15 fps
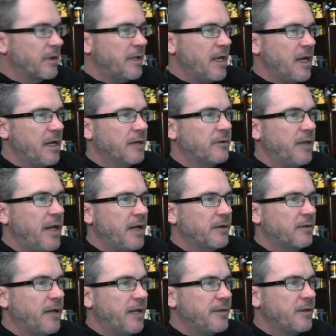Yeah, glad,
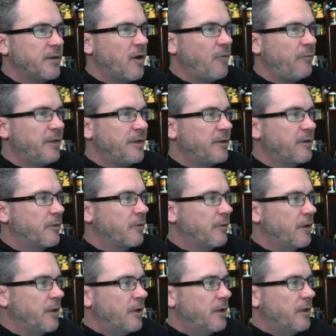glad that hopefully you're
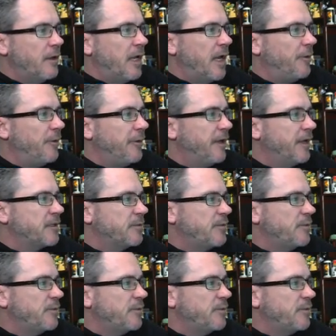able to get some